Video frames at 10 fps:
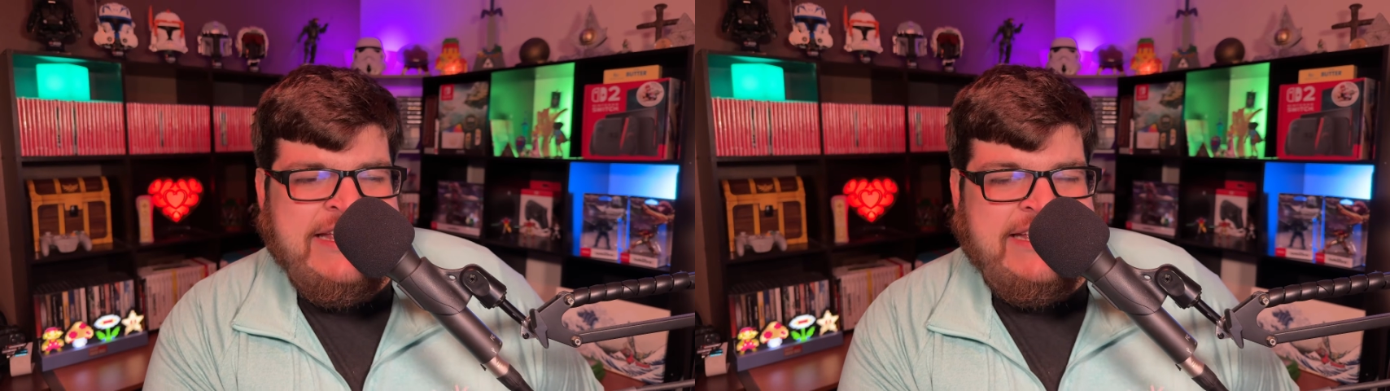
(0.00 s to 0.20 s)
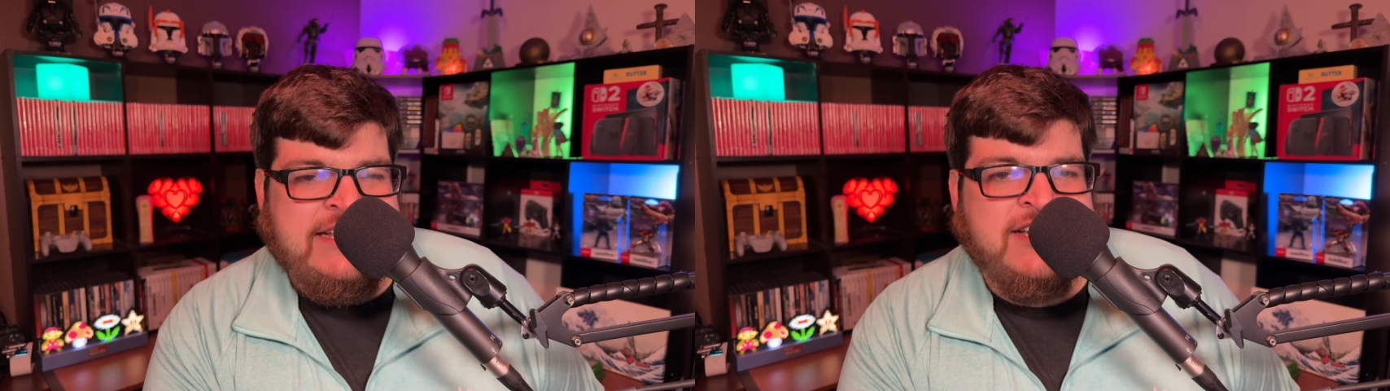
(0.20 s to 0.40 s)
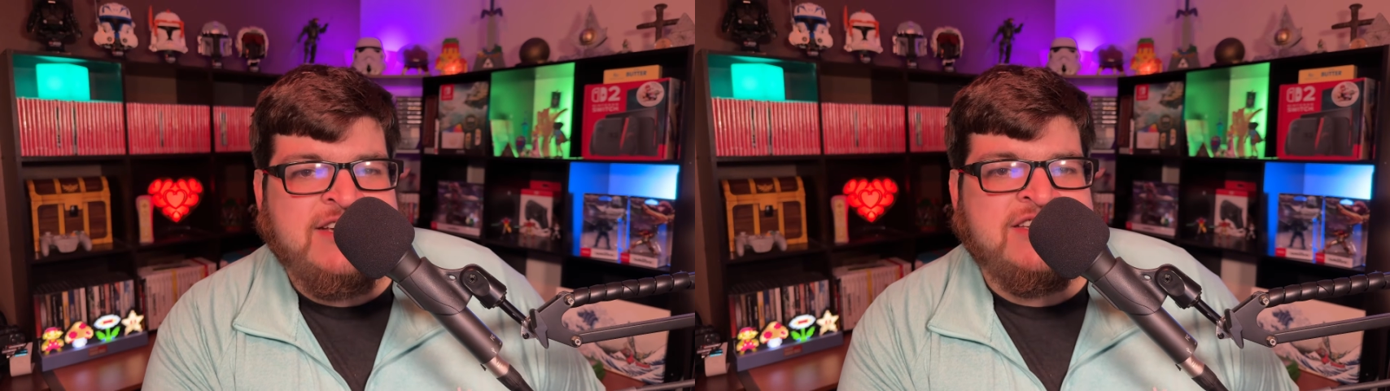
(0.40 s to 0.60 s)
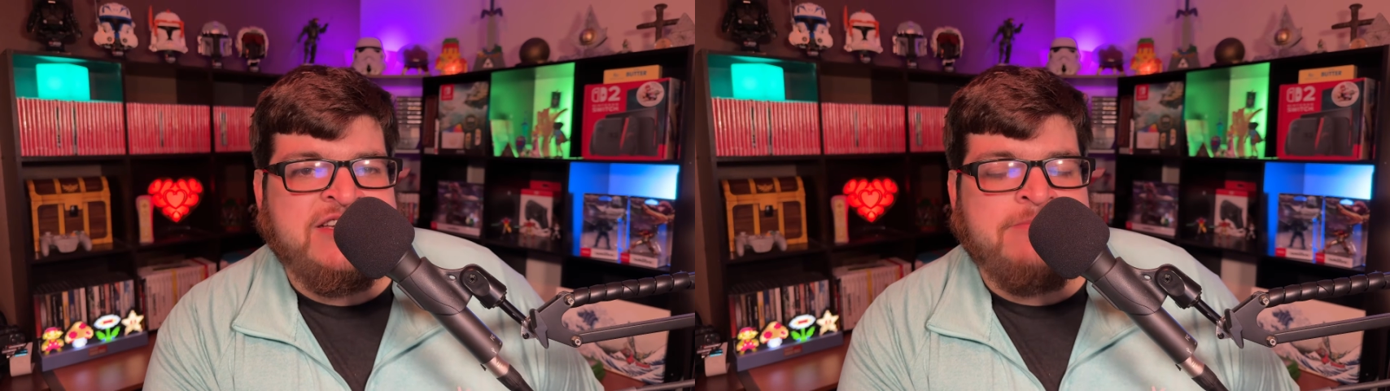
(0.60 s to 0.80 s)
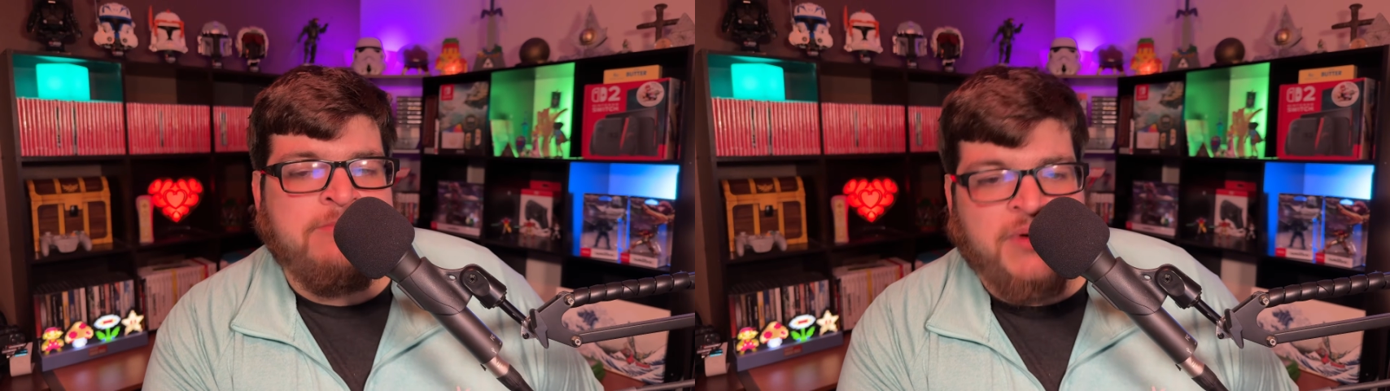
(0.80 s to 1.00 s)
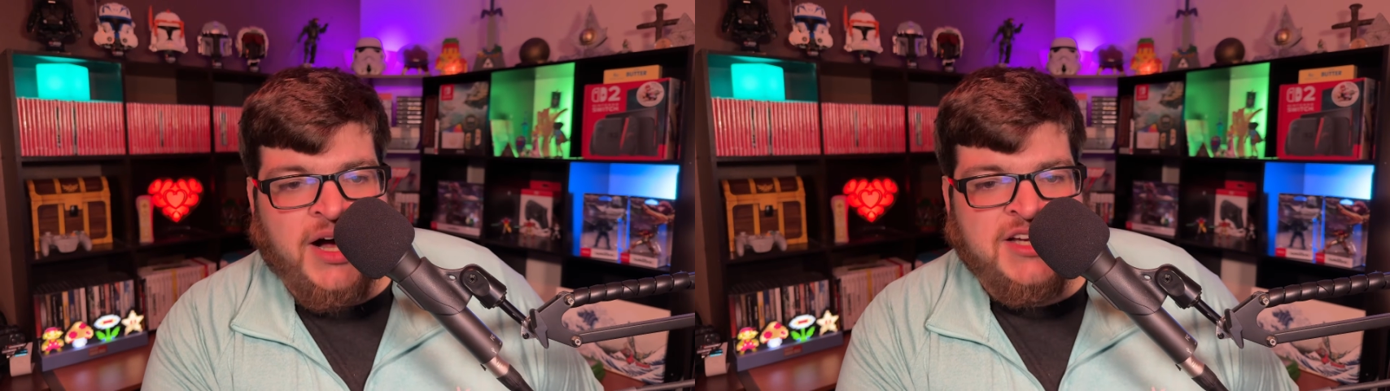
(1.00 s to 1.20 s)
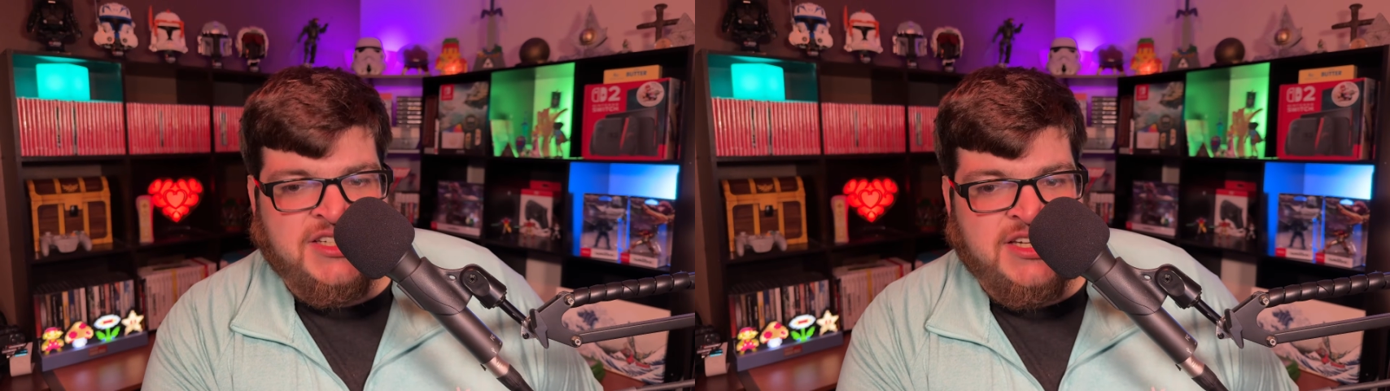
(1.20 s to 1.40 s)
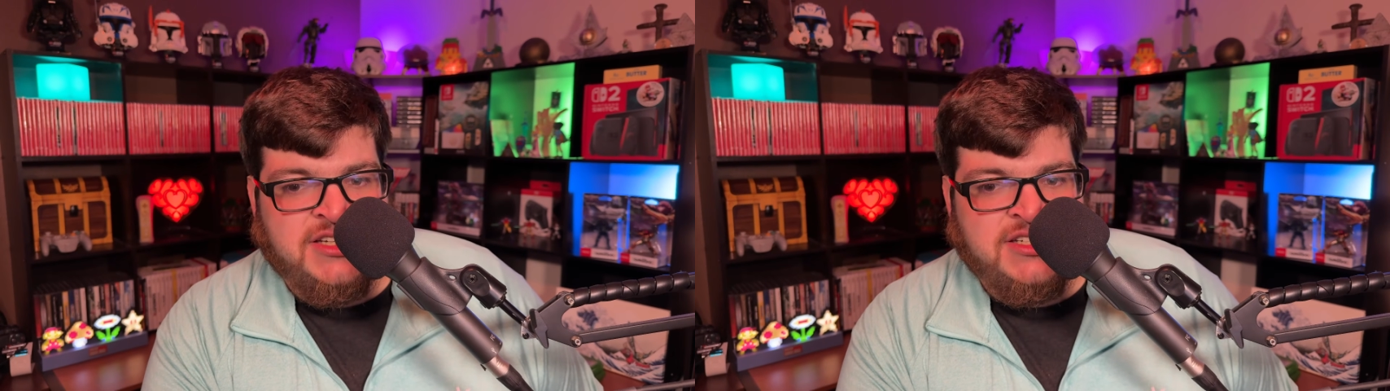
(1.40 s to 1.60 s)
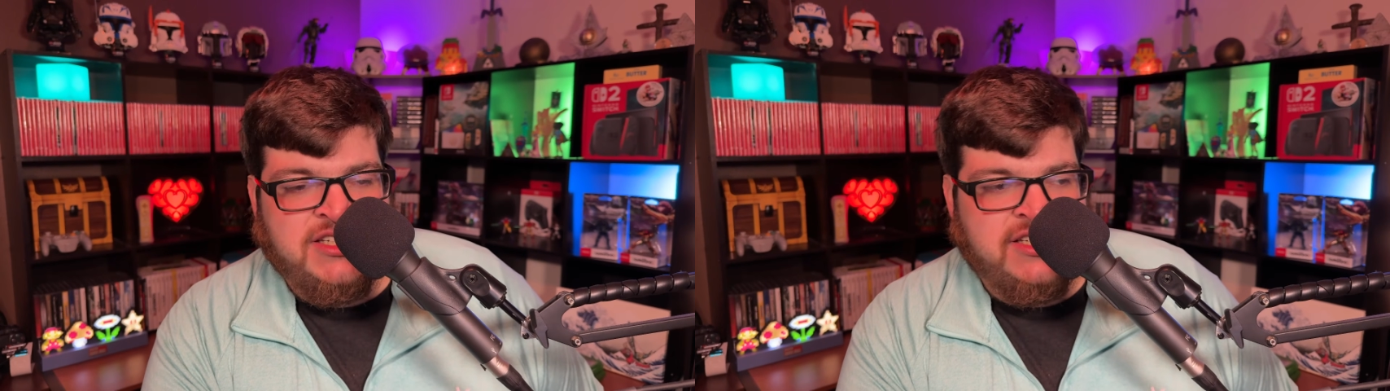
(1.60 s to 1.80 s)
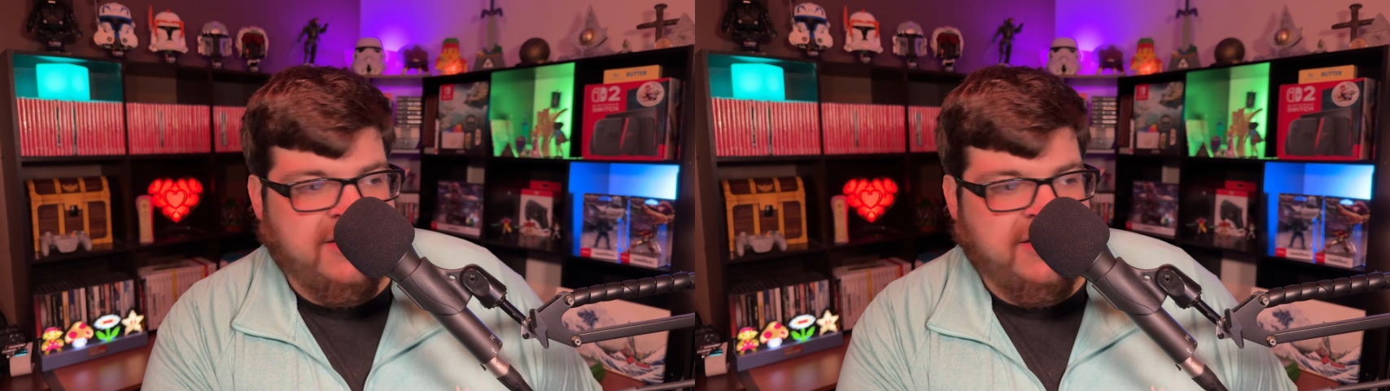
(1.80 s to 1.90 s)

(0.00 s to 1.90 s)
easy bosses.